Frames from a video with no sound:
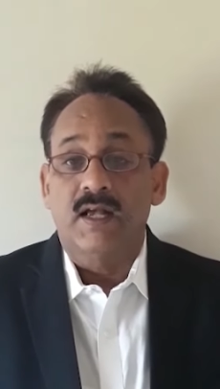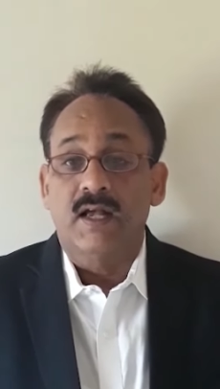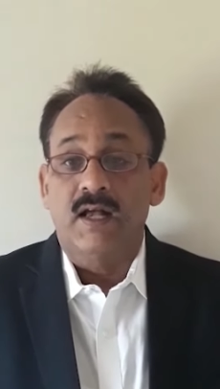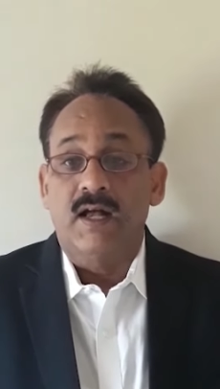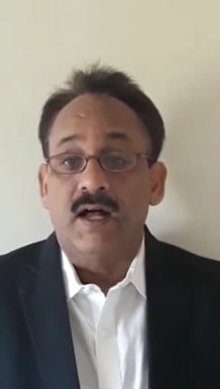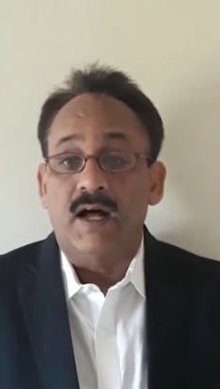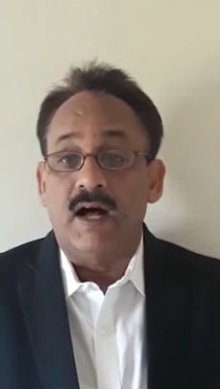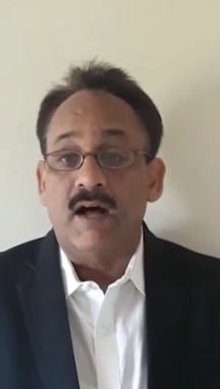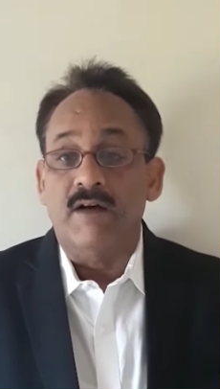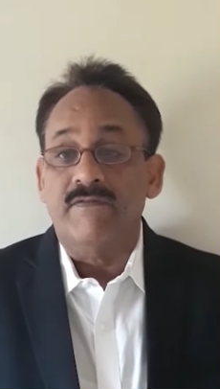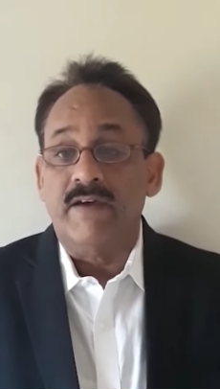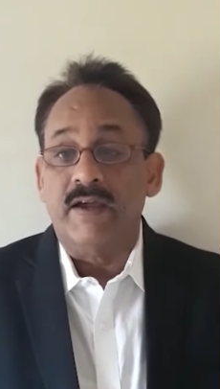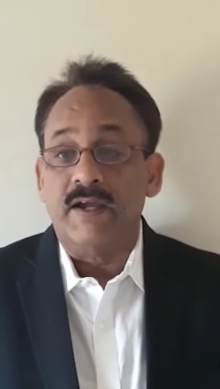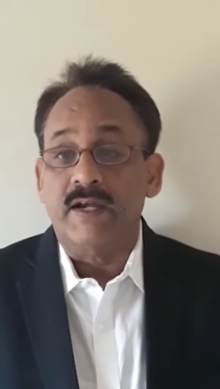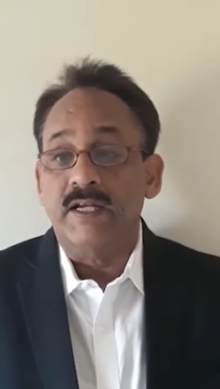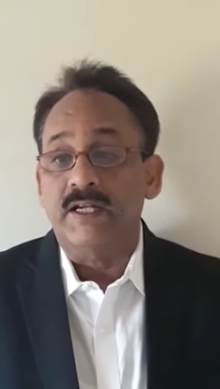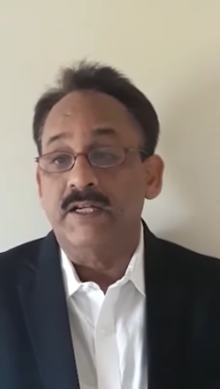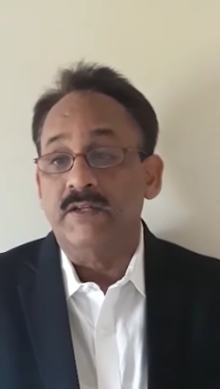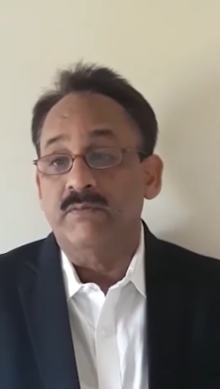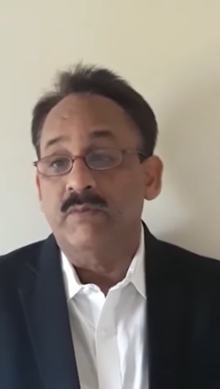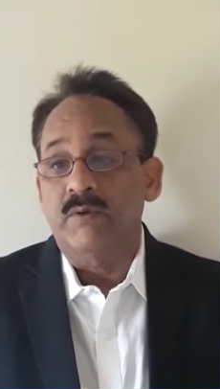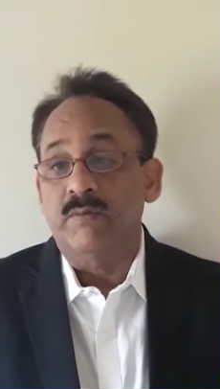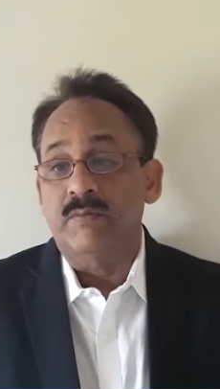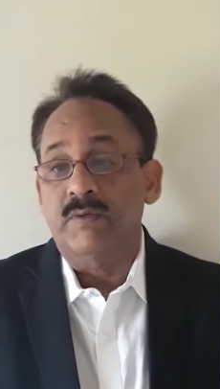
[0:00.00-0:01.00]
our
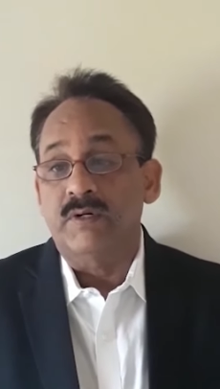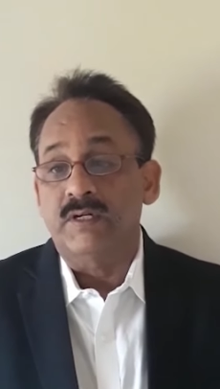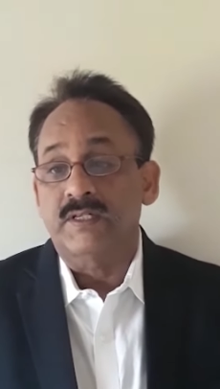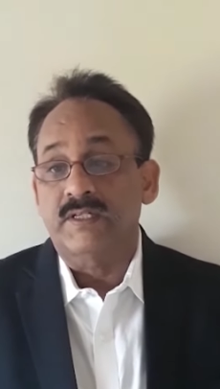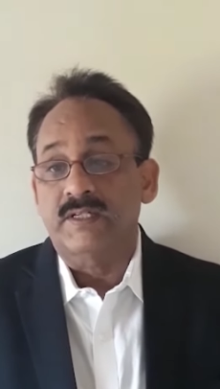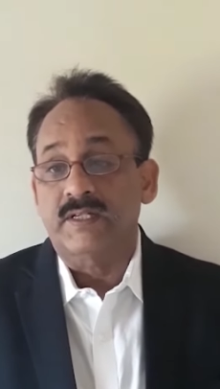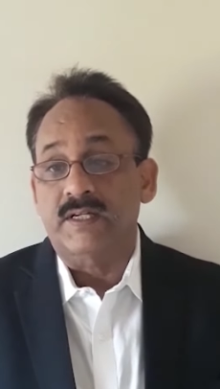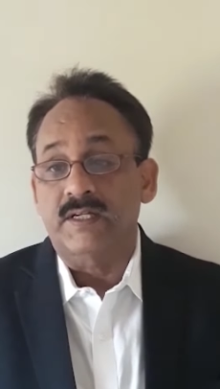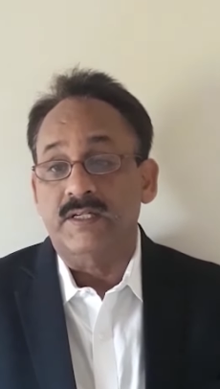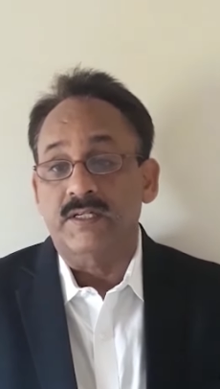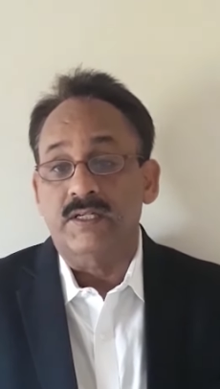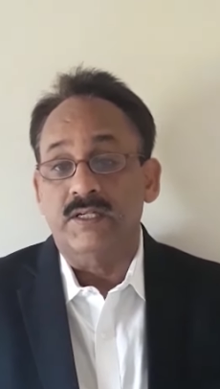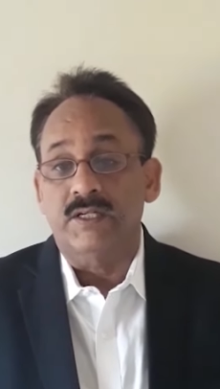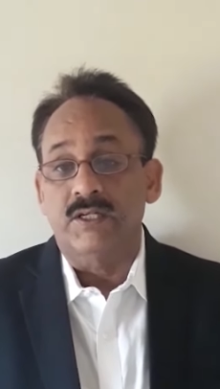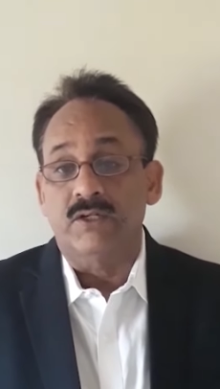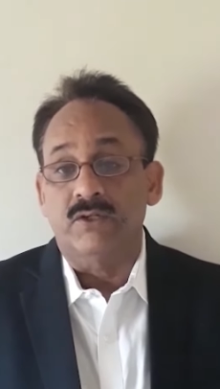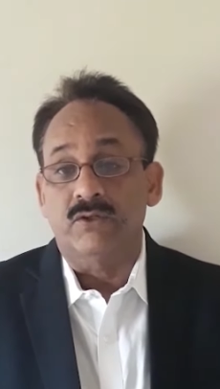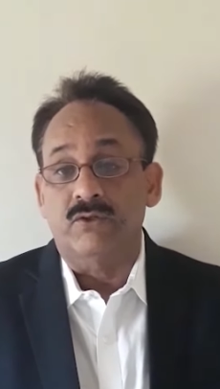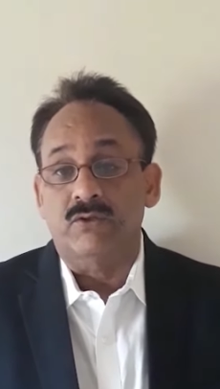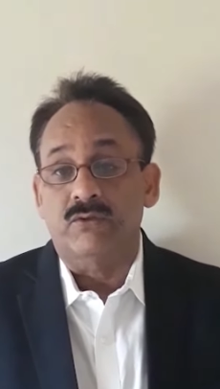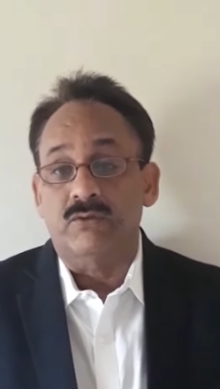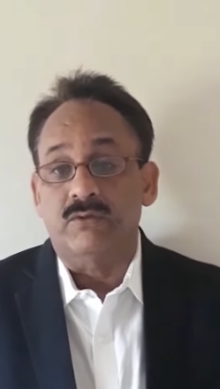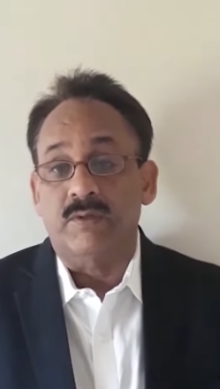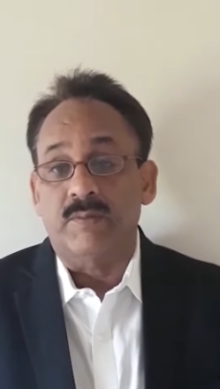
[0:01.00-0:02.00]
faculty members
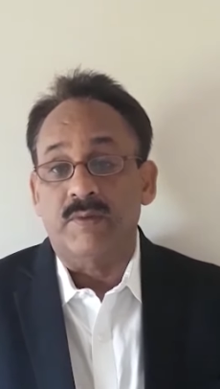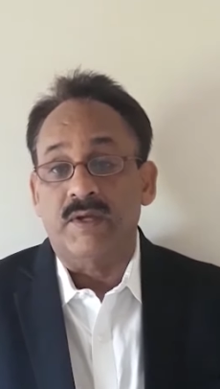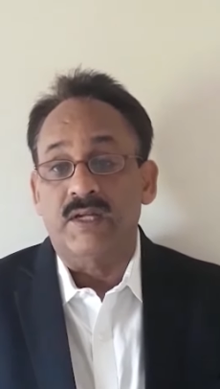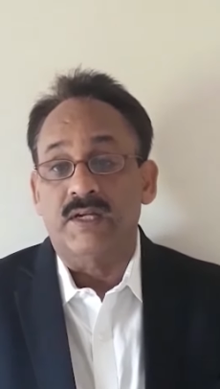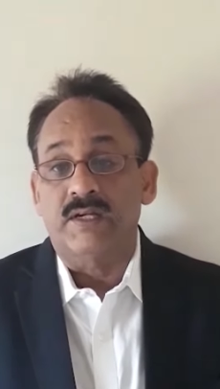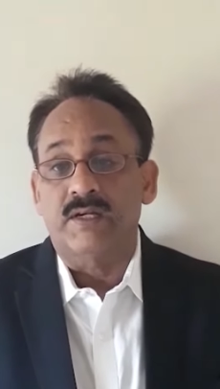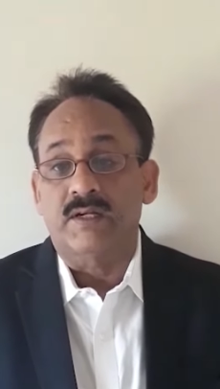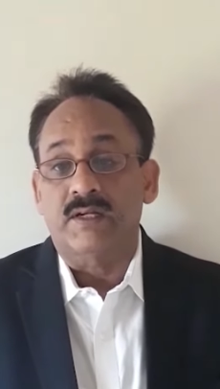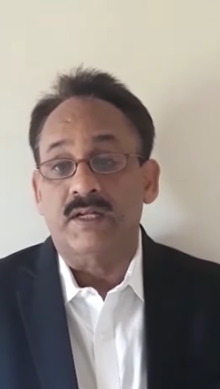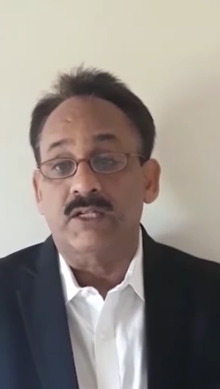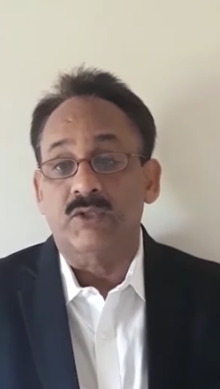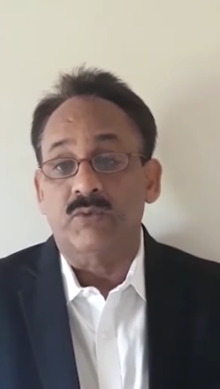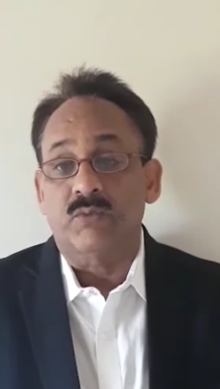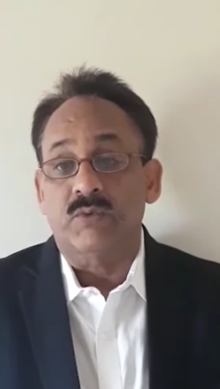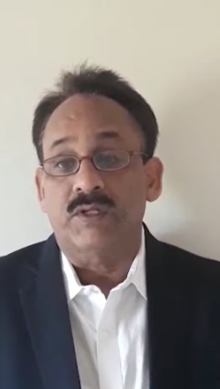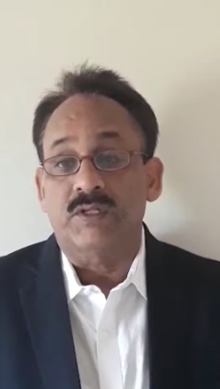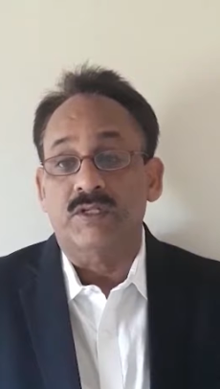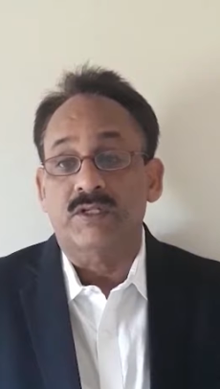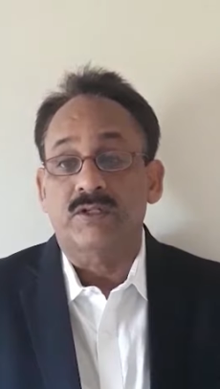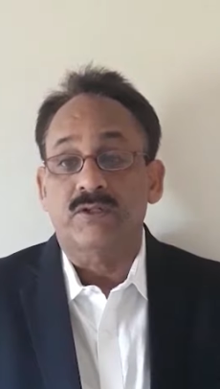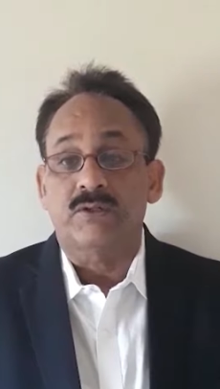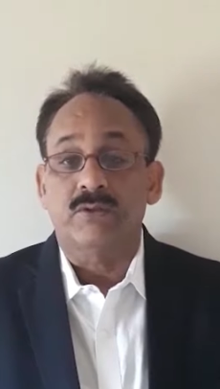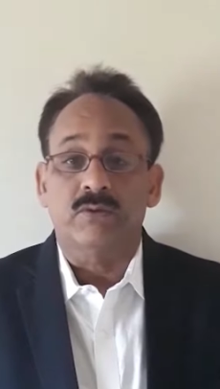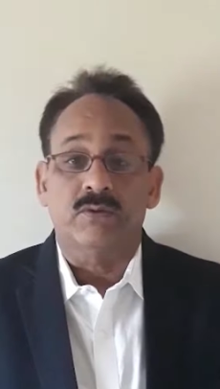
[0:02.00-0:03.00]
continue to remain in touch with
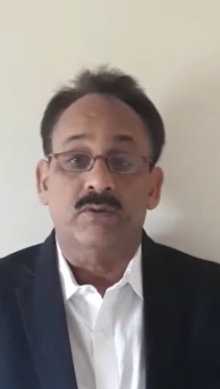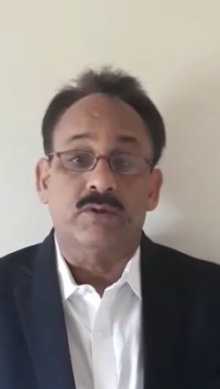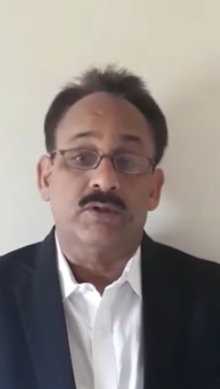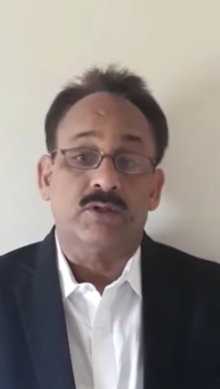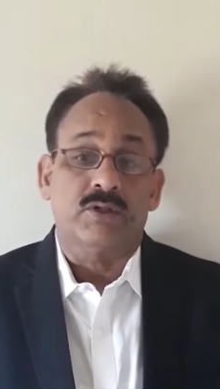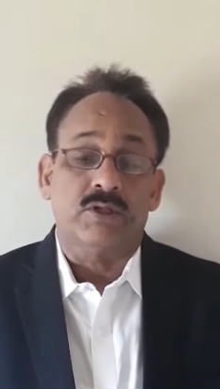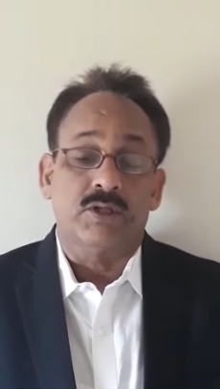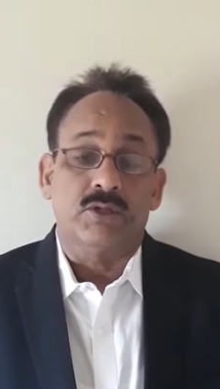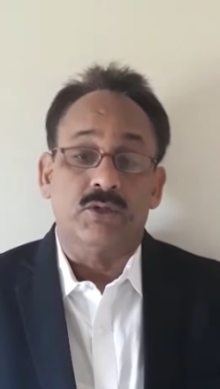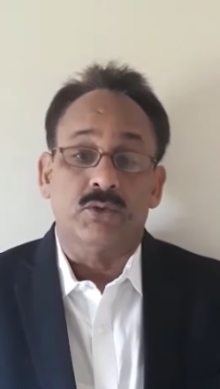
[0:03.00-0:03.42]
students